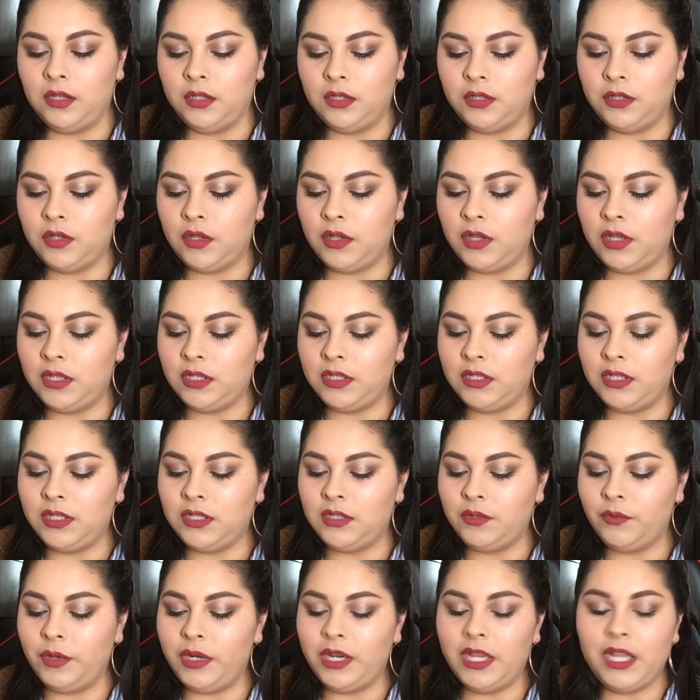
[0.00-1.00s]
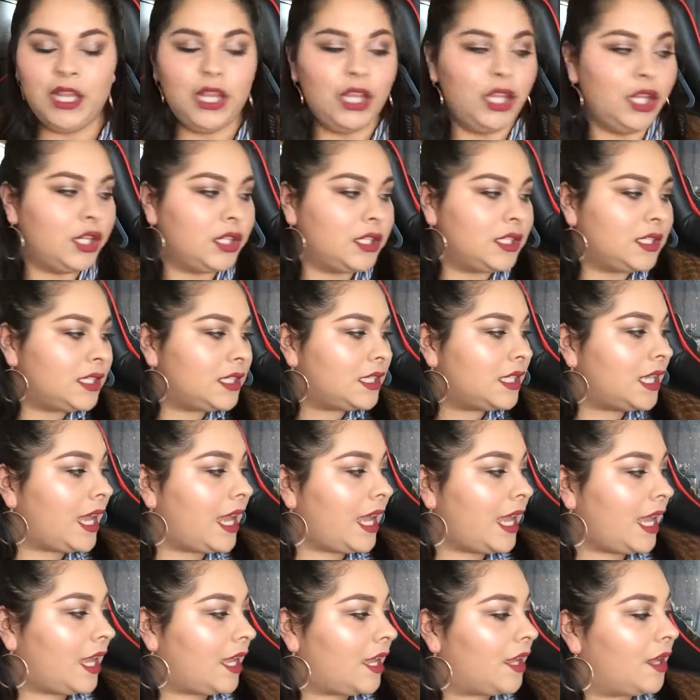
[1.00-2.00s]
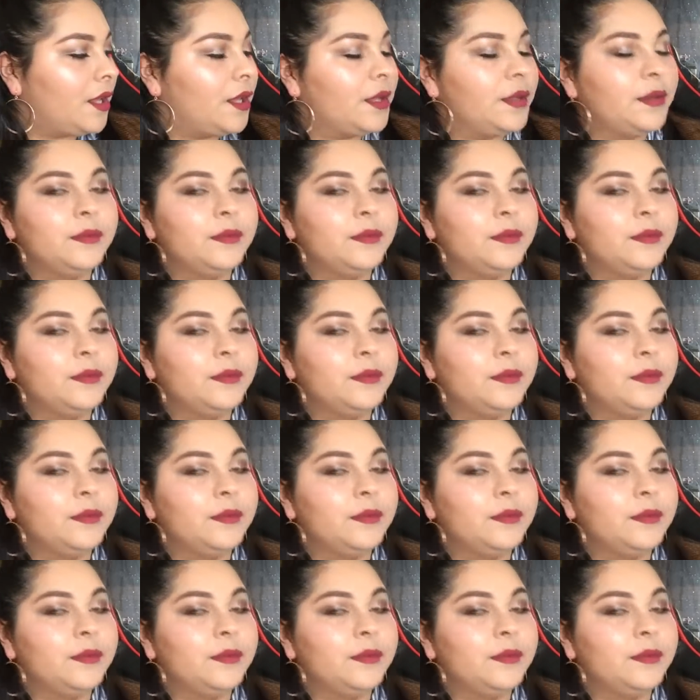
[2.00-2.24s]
So this is what it looks like.